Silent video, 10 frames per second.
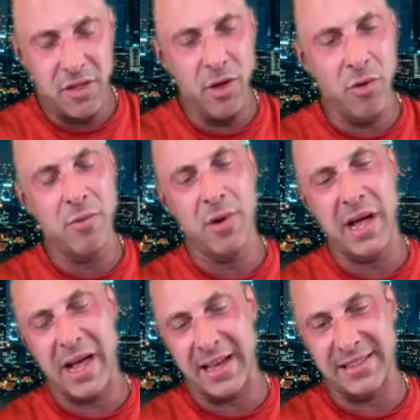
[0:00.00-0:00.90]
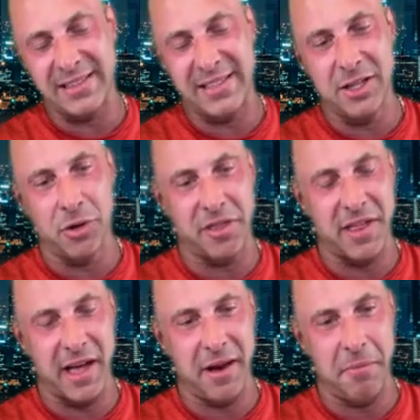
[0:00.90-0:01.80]
the only way I could see
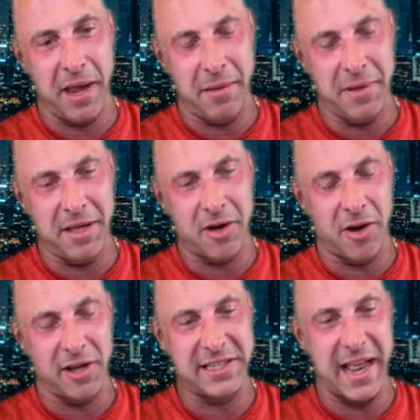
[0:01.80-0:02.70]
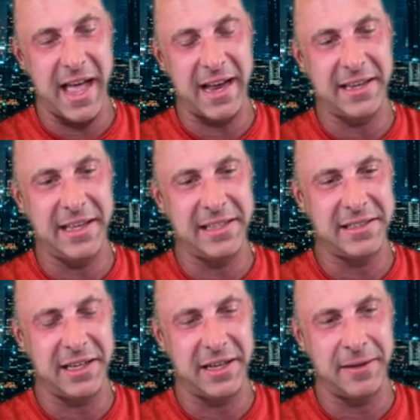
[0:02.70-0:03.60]
glutathione maybe causing acne
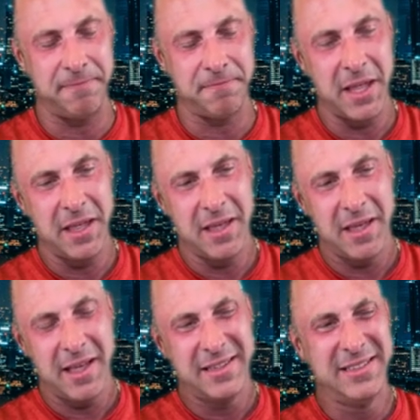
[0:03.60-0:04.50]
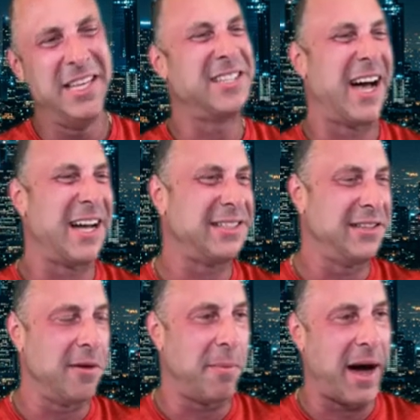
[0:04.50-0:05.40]
is um,
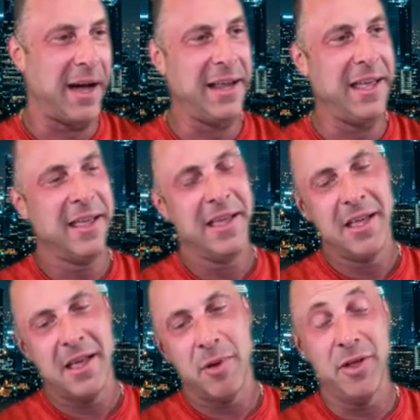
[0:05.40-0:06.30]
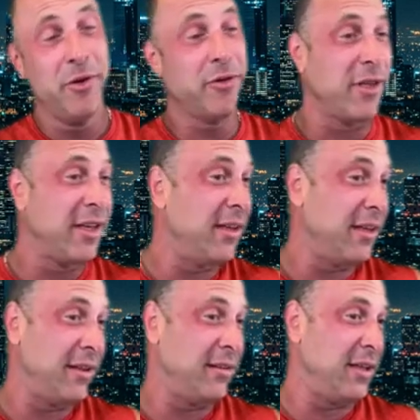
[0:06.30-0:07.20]
detoxing the body. But usually,
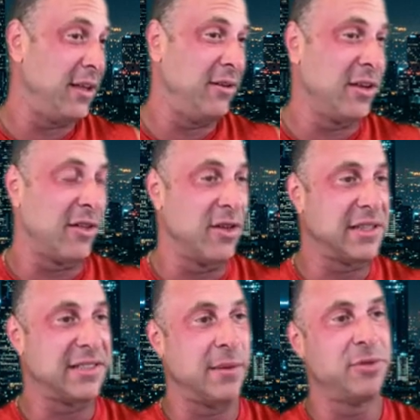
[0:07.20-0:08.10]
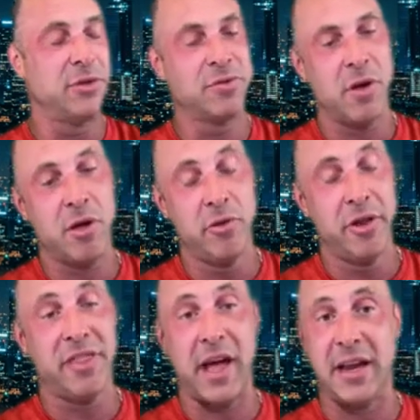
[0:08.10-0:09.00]
and you can look this up too as well,
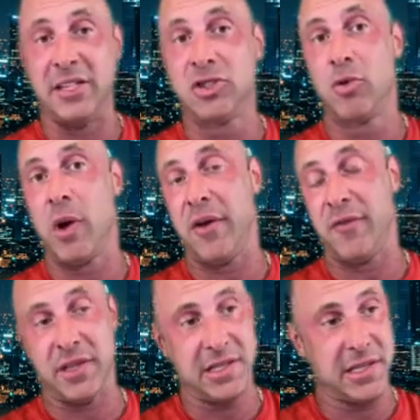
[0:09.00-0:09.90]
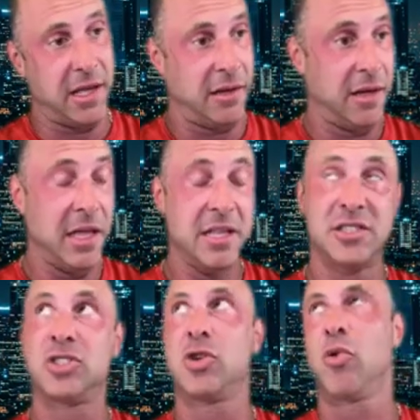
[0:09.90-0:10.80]
glutathione is great for the skin.
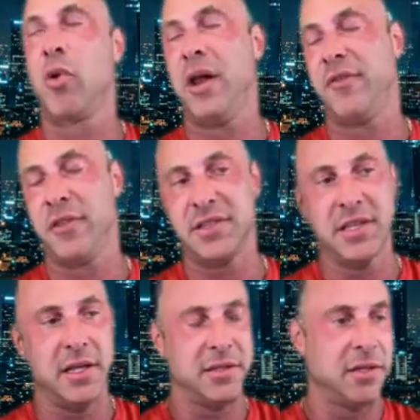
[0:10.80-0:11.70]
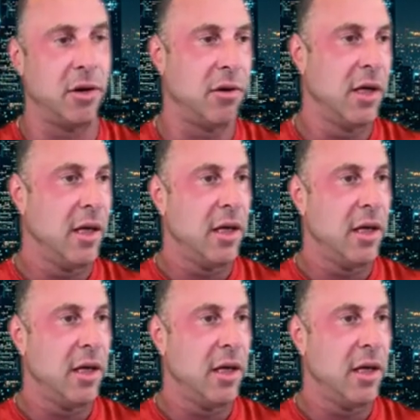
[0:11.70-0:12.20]
It's great for the skin. So